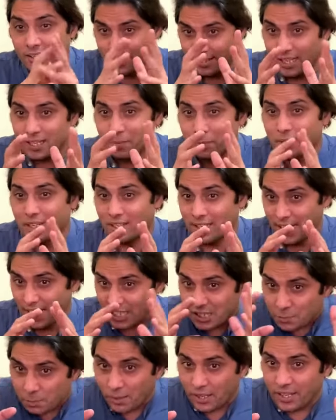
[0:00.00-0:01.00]
let me
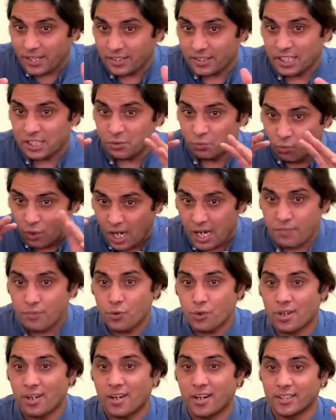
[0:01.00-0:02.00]
explain this why
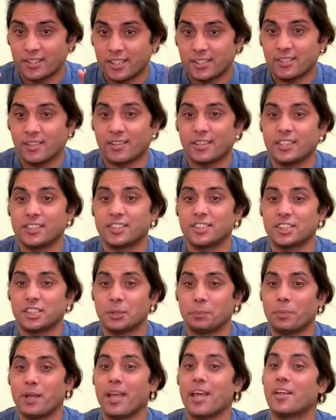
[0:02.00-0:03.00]
we call this
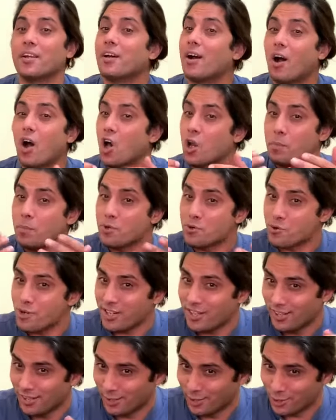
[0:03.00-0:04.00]
relationship an
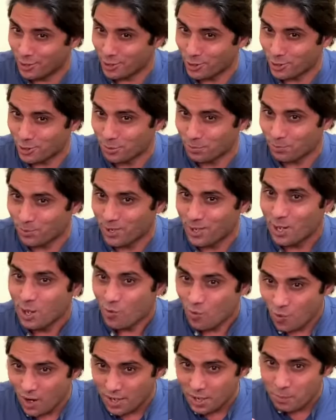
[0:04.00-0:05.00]
arbitrary relationship.
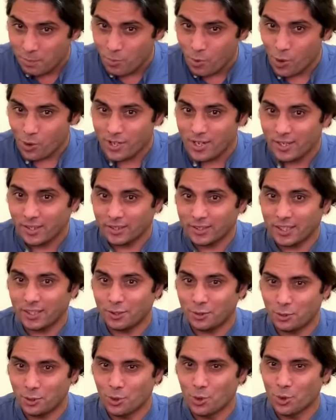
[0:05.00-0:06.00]
One important
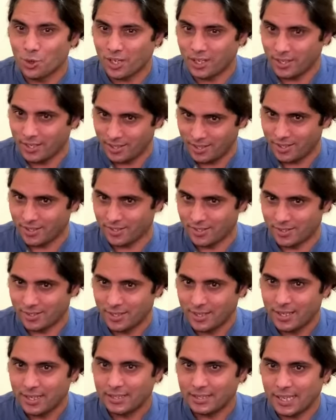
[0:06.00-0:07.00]
thing to note here
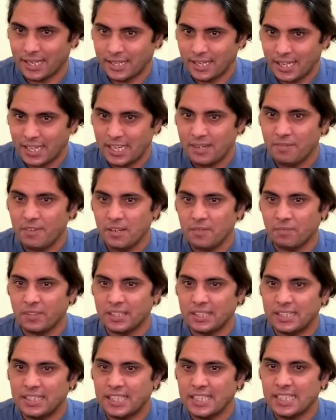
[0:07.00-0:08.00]
is that even
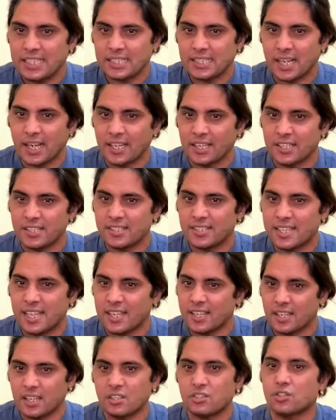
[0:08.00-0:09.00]
with these signs,
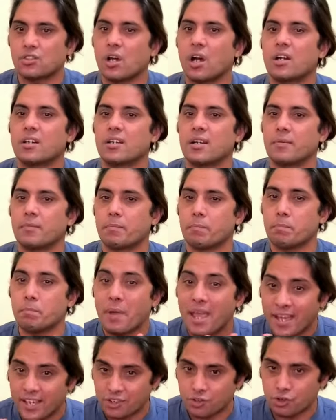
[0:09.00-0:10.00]
there is not a
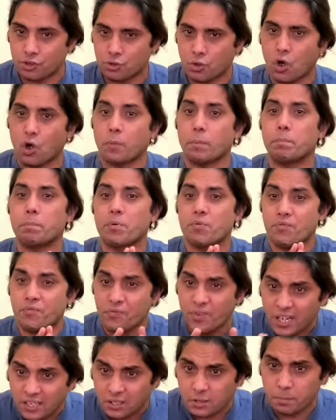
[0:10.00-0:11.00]
match or
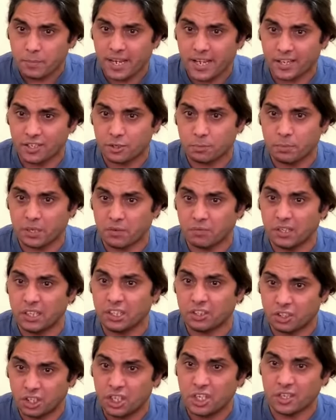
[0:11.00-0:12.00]
perfect match
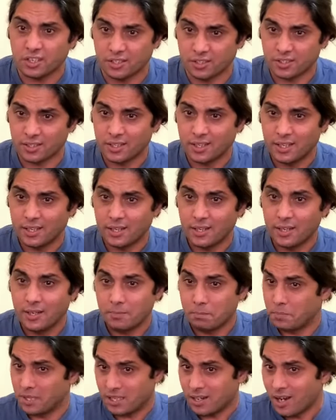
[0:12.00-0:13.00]
between tears
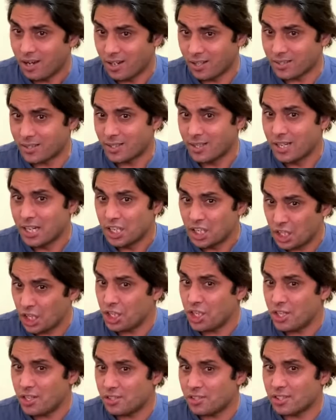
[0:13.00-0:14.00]
because
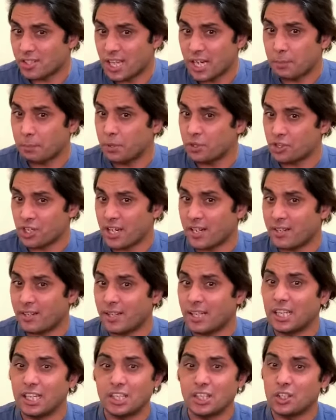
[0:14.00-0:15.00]
tears can be
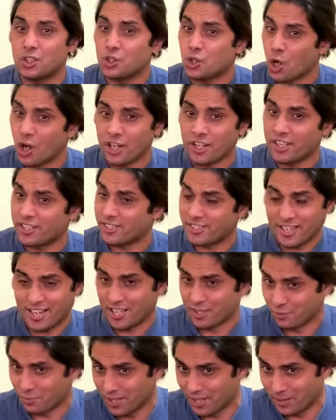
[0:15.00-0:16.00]
shed in joyness
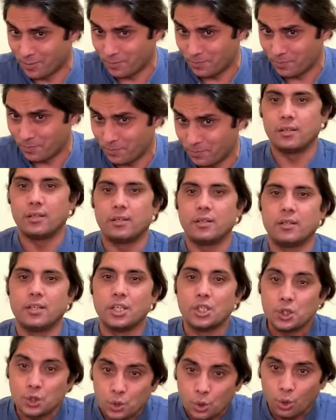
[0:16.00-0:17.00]
as well.
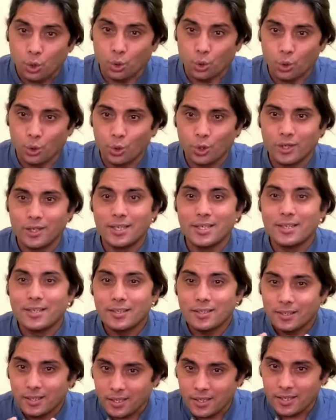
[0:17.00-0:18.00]
So,
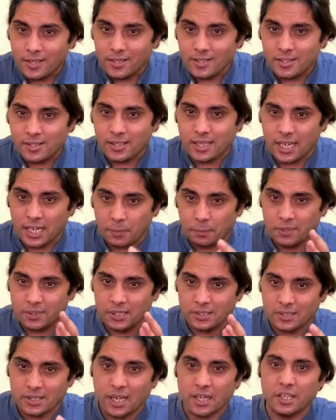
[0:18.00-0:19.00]
tears can be
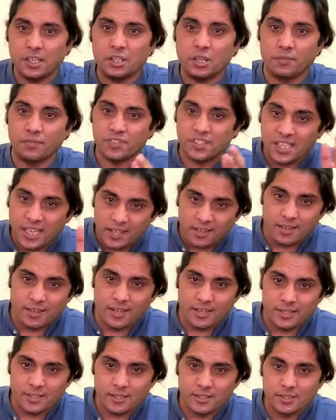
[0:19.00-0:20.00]
the sign of
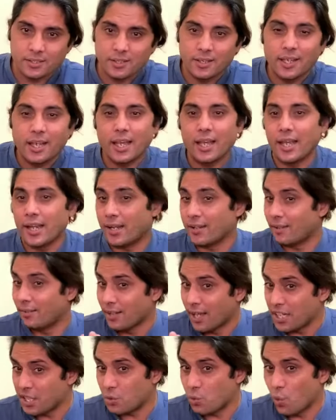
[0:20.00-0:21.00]
sadness and
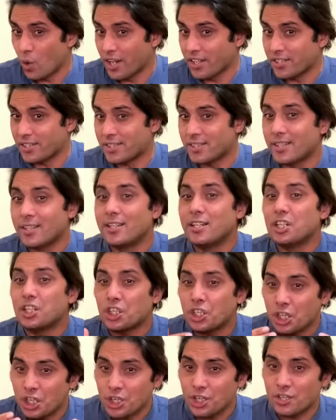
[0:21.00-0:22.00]
likewise,
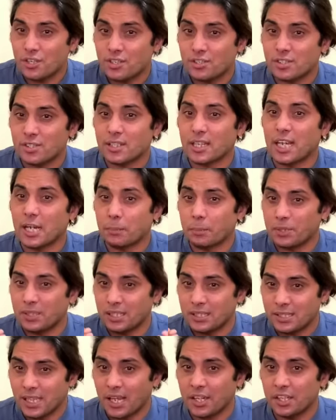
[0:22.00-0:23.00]
tears can be
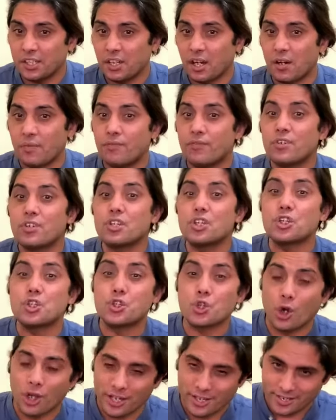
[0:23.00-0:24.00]
the sign of
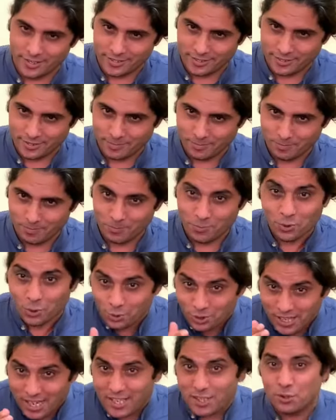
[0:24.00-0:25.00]
joyness.
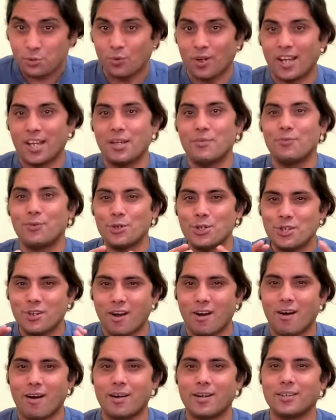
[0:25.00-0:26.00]
So, that's why we
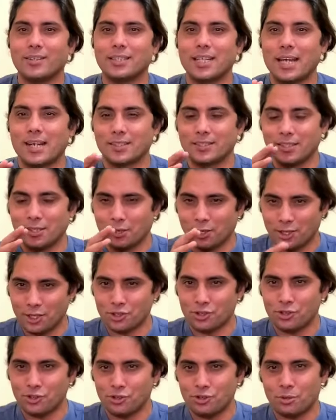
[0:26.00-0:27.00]
call that the
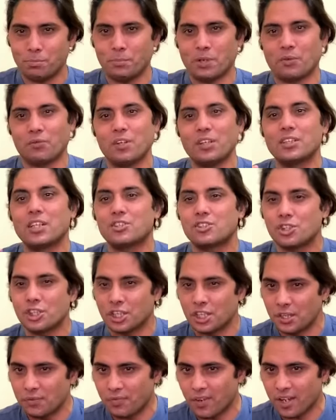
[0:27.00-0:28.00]
relationship between the
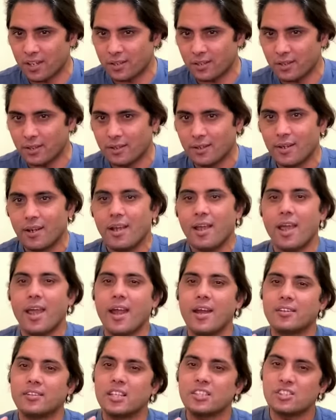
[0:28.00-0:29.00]
signifier
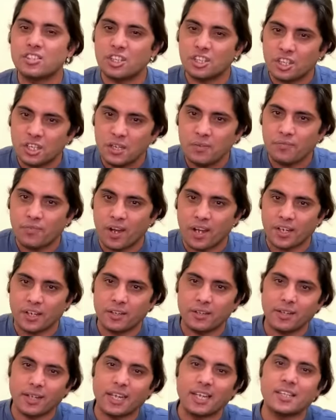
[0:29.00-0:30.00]
and the
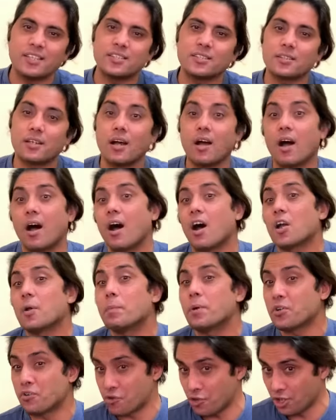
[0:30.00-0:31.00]
signified is
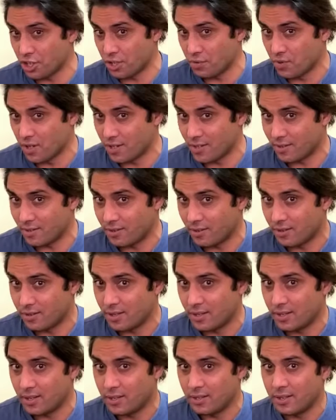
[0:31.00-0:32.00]
arbitrary one.
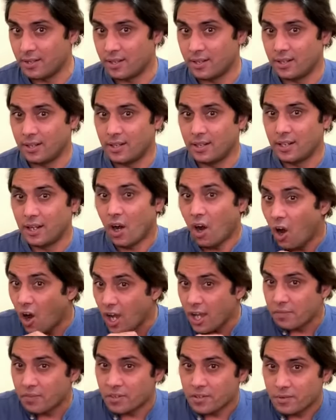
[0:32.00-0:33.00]

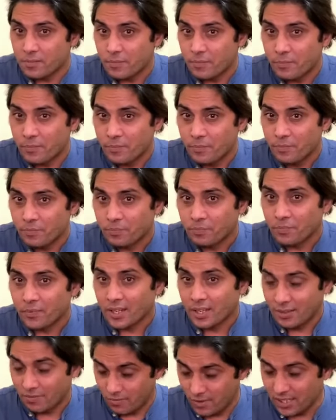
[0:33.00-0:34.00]
However,
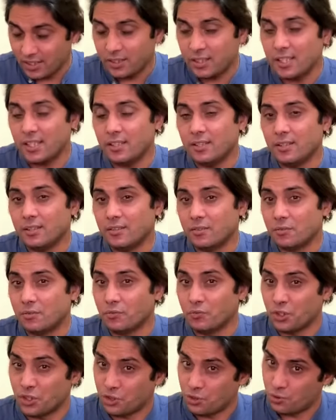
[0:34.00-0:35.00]
one thing
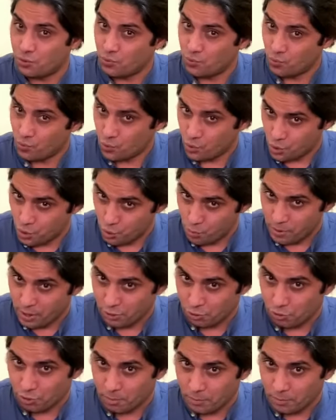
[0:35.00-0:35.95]
which you must